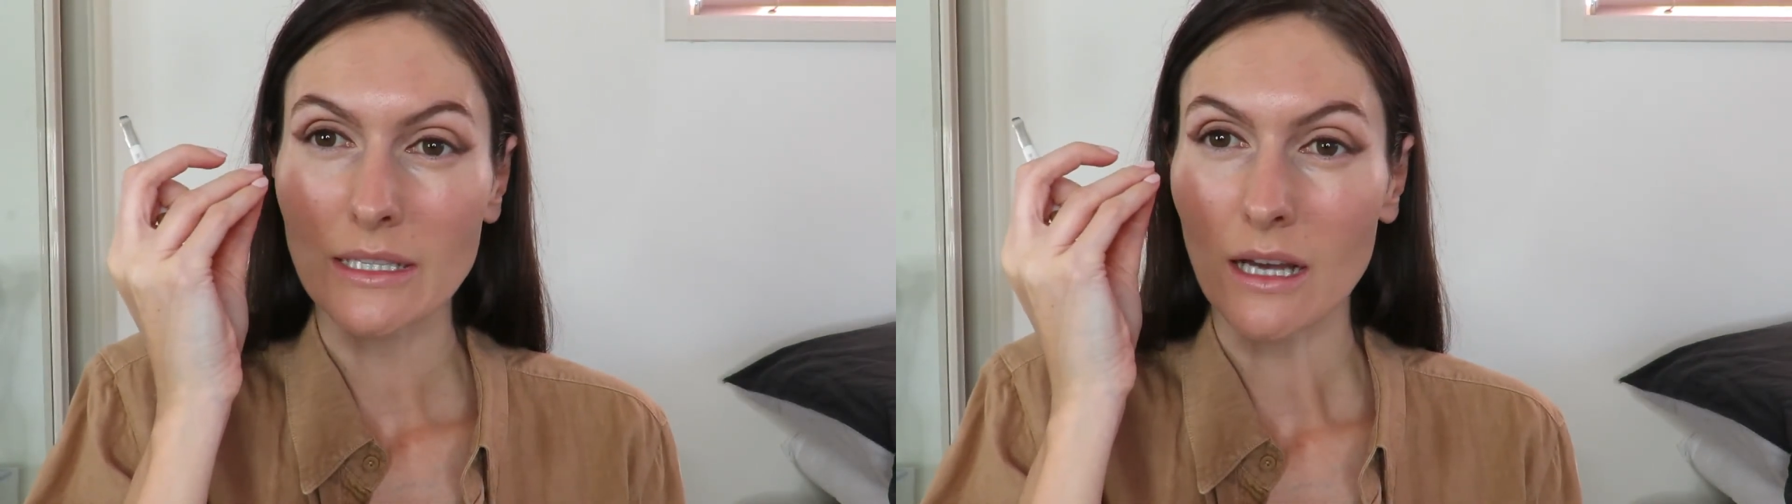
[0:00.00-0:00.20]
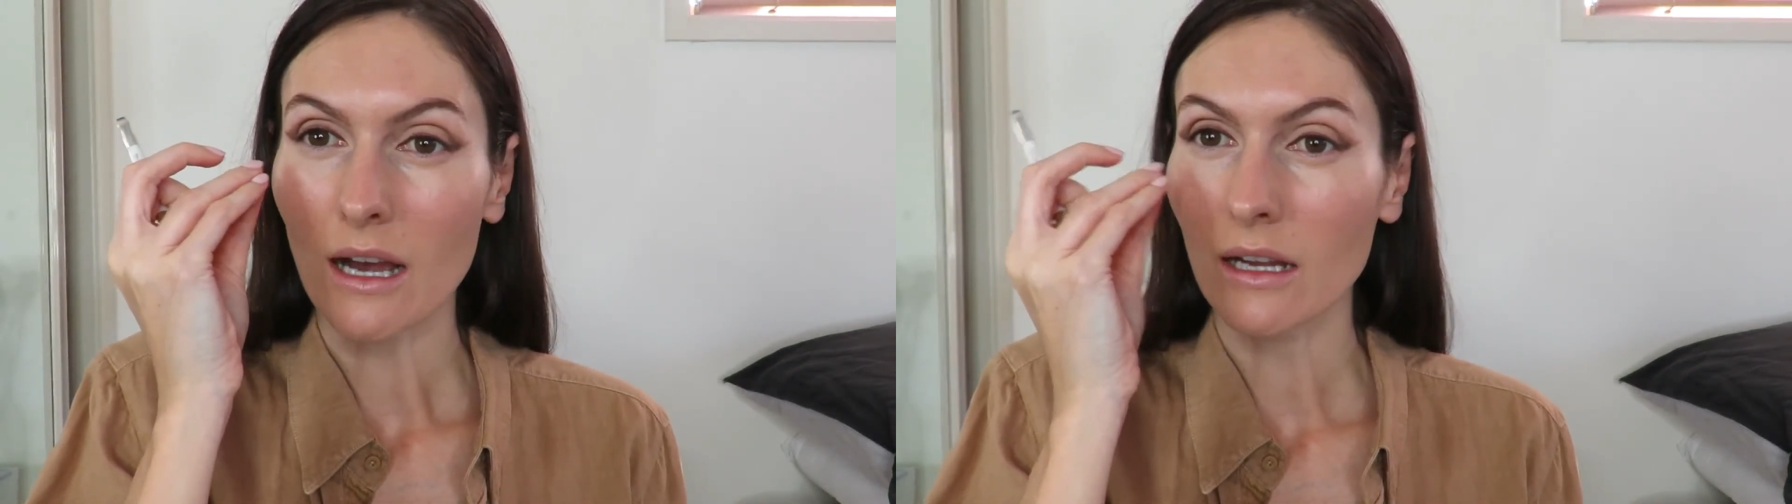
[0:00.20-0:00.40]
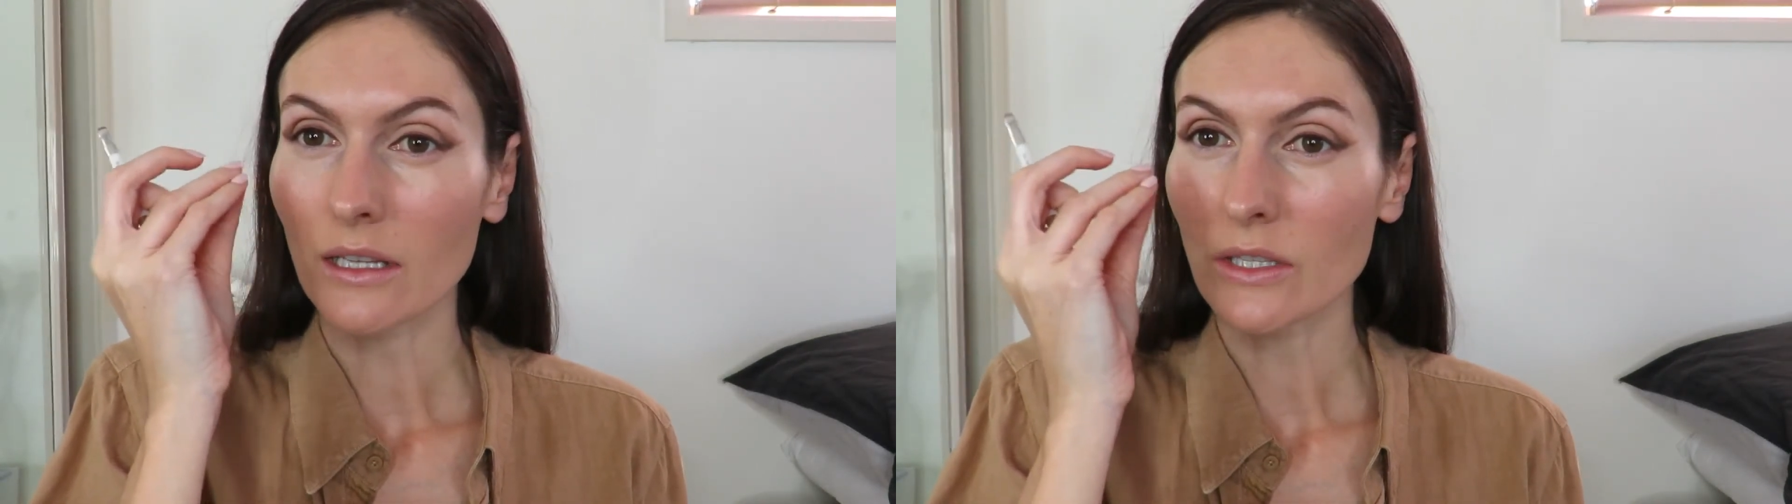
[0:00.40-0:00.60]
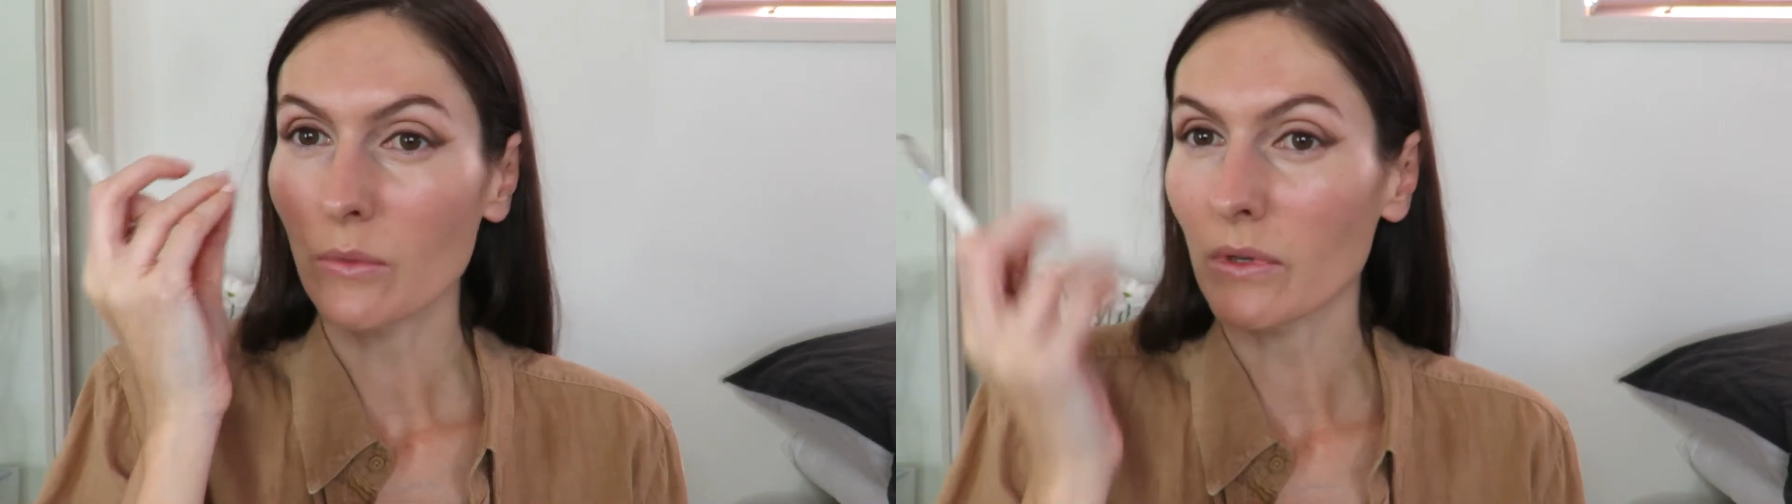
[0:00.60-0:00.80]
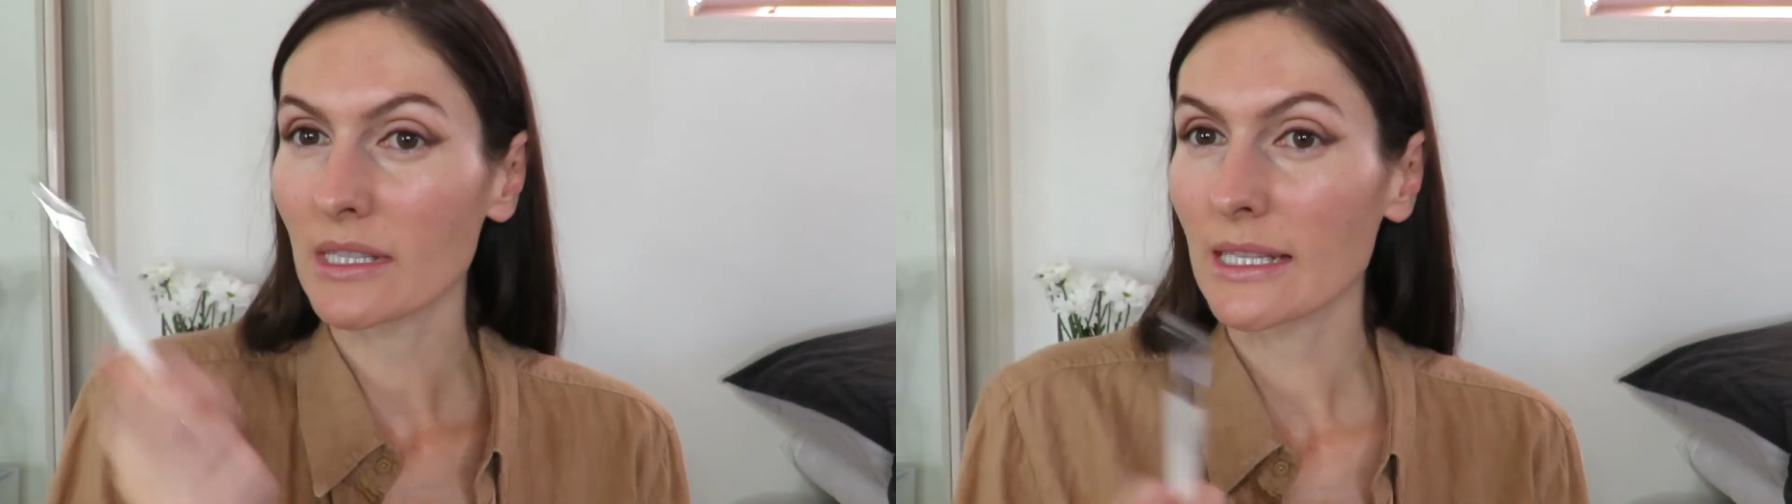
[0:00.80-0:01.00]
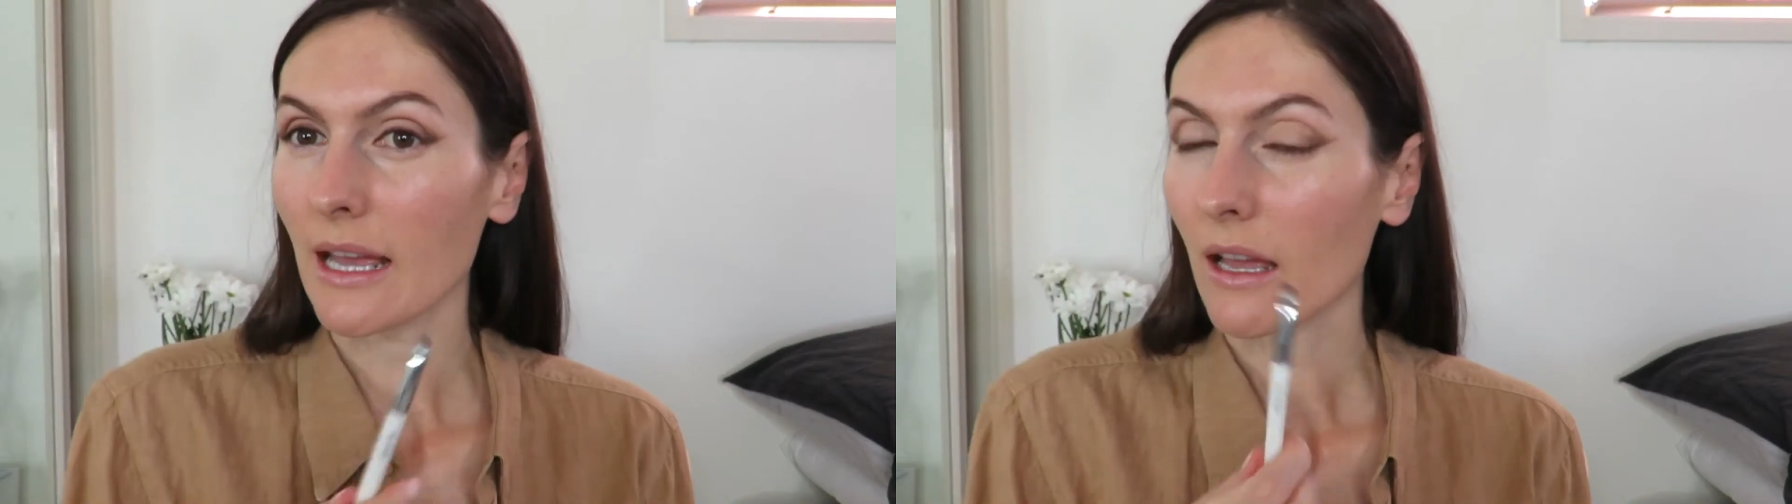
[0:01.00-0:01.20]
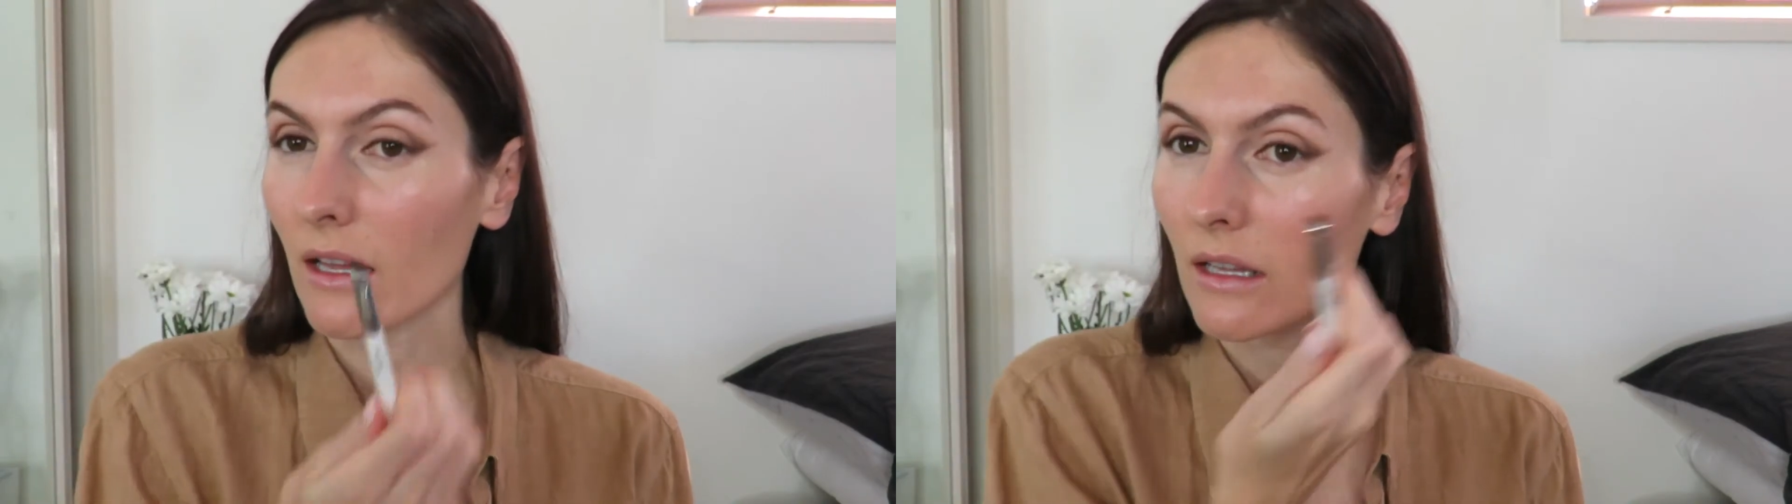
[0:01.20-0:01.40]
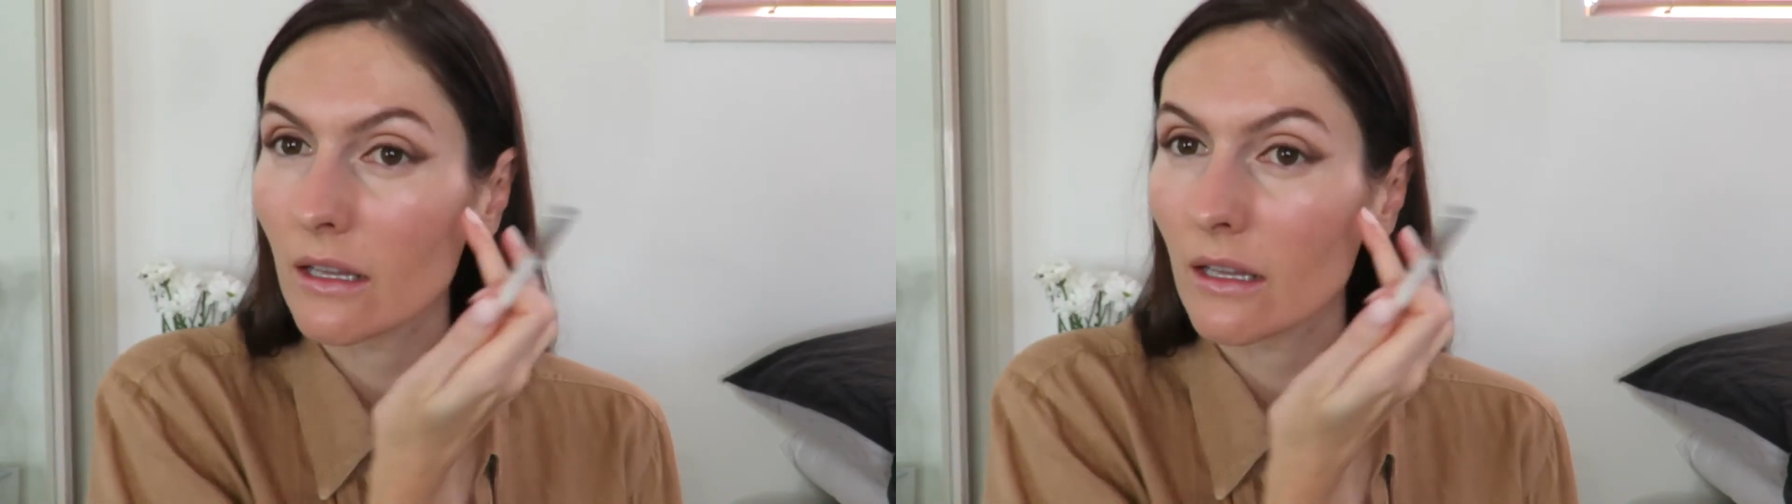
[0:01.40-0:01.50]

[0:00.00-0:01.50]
darker towards the